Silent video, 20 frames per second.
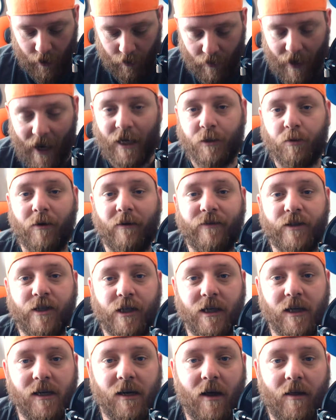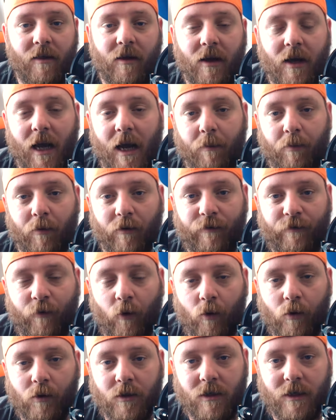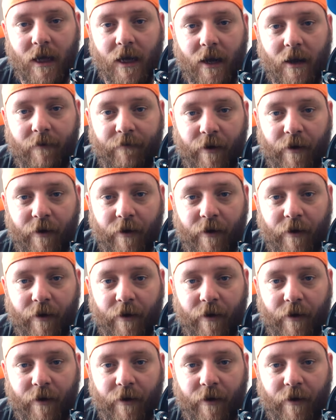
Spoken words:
You guys would have seen the April Fool's Day